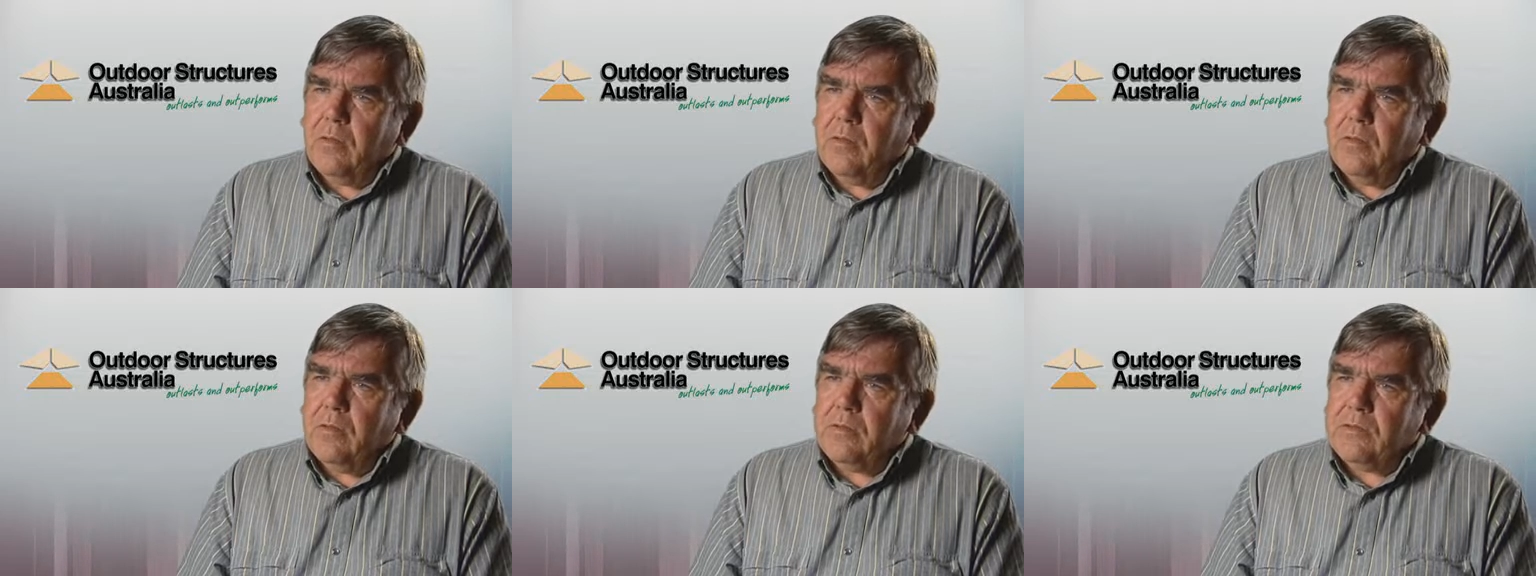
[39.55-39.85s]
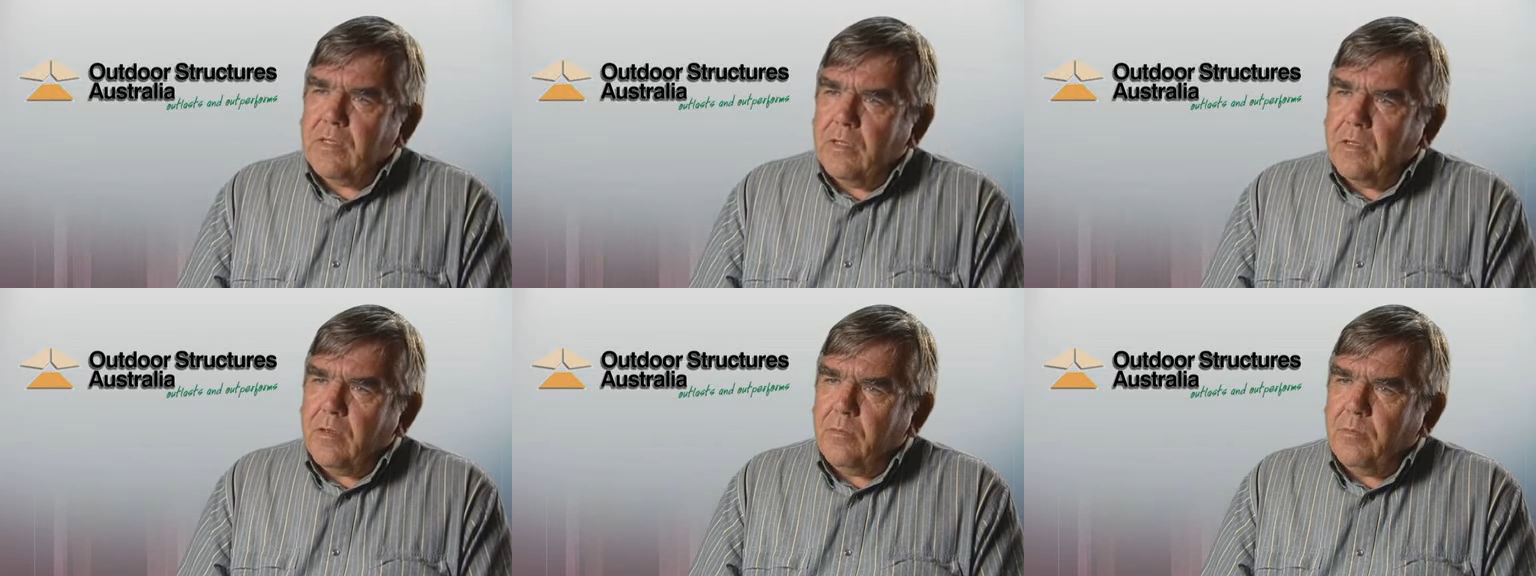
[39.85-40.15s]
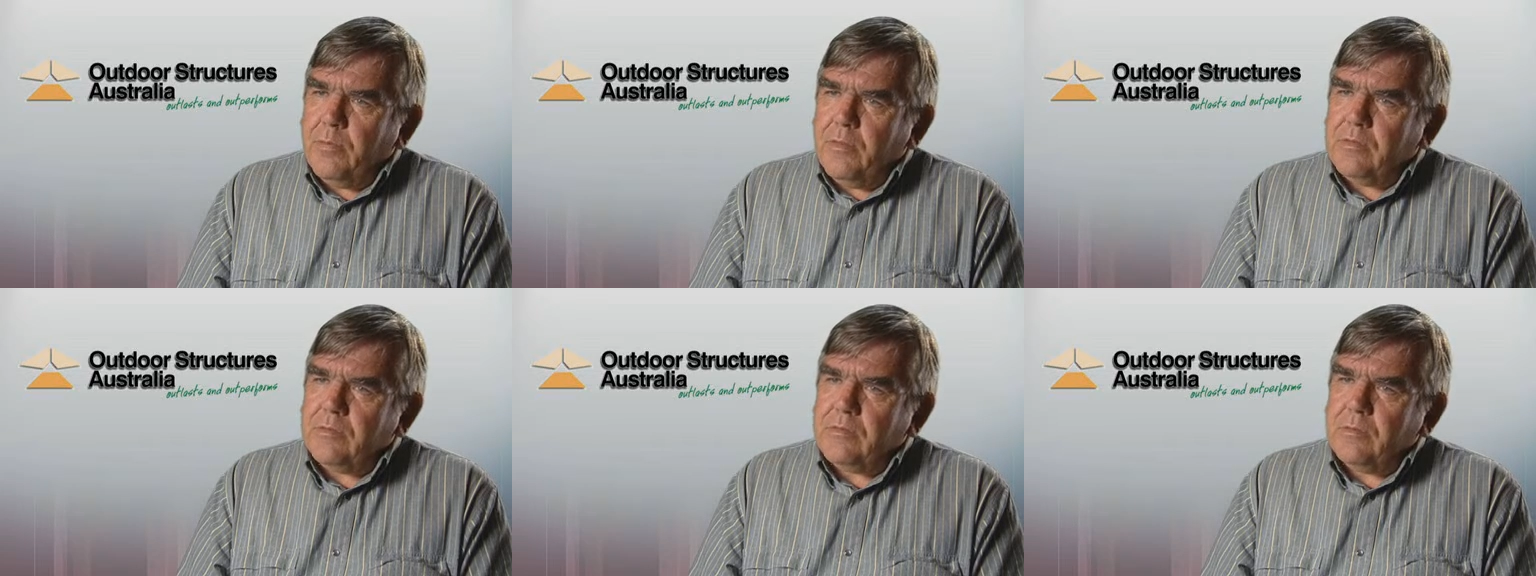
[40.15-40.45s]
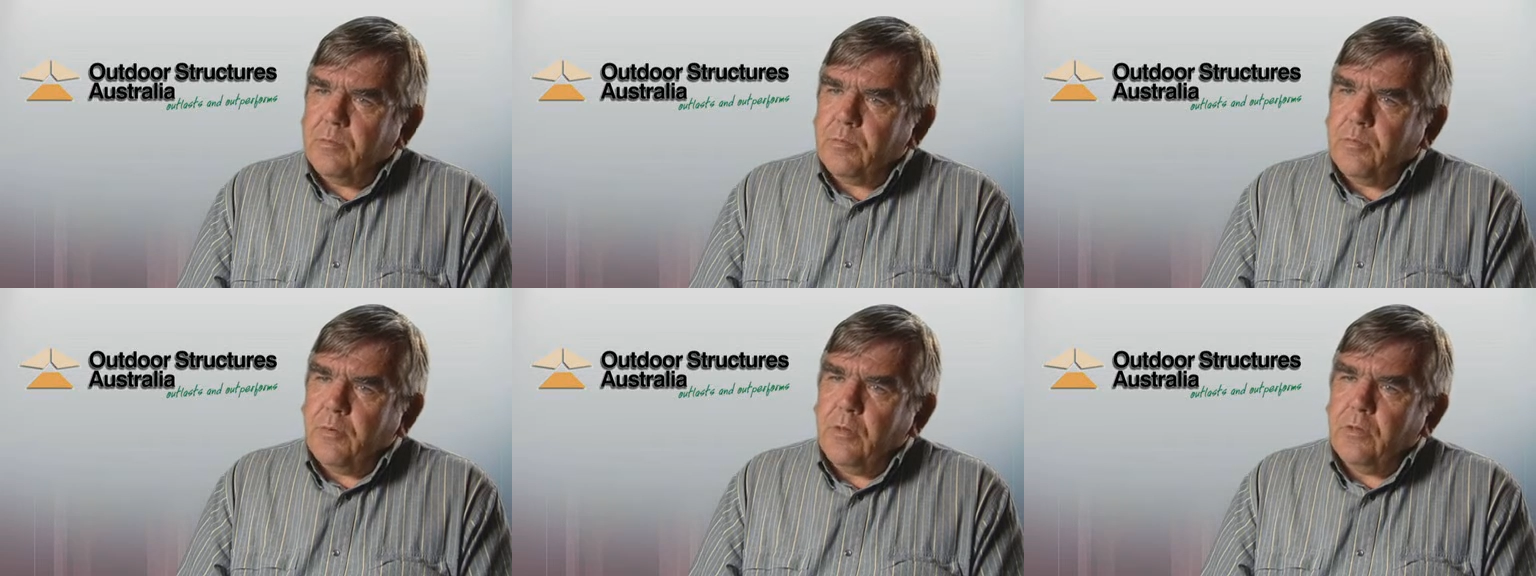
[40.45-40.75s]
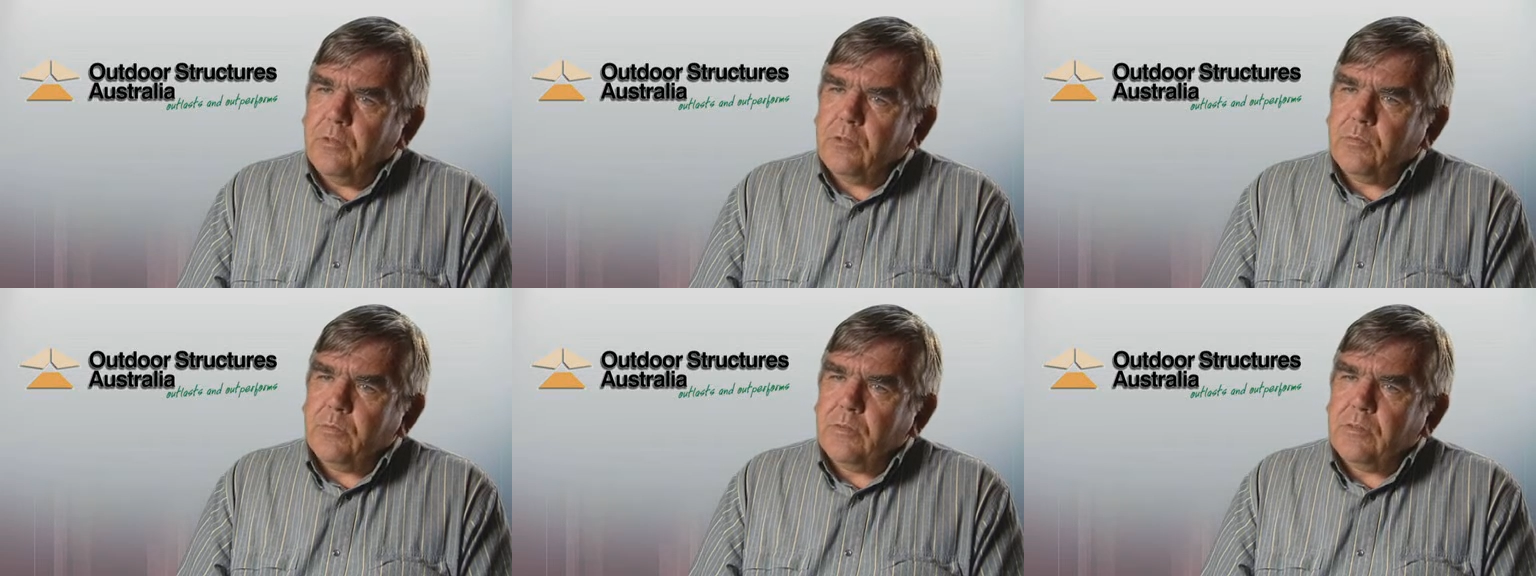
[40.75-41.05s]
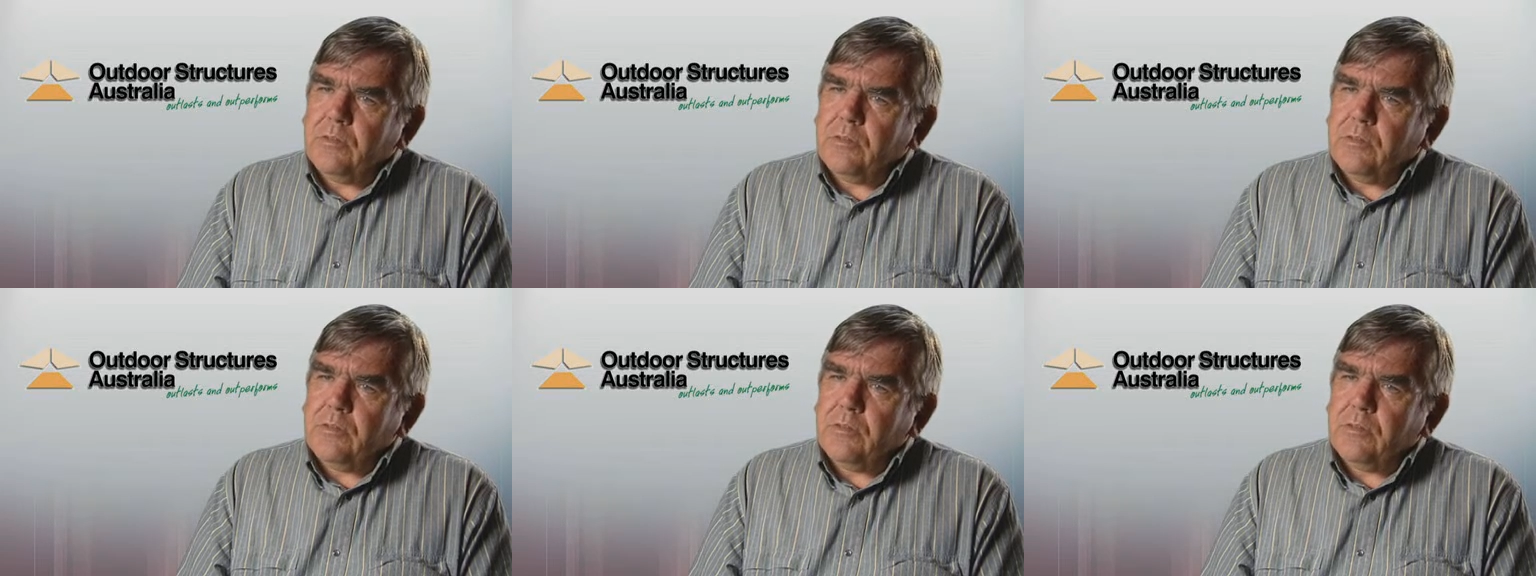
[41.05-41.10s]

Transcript: the second best approach,